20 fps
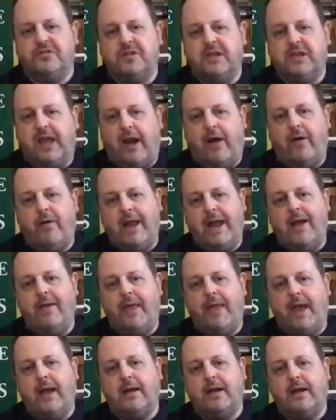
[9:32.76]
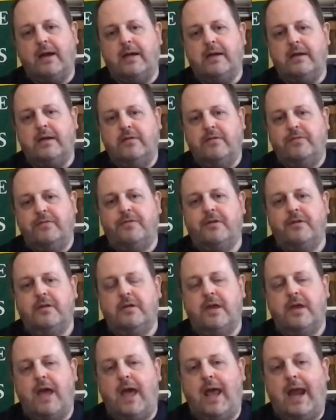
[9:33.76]
to carry out that kind of
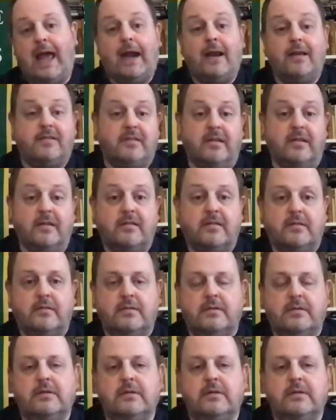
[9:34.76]
analysis?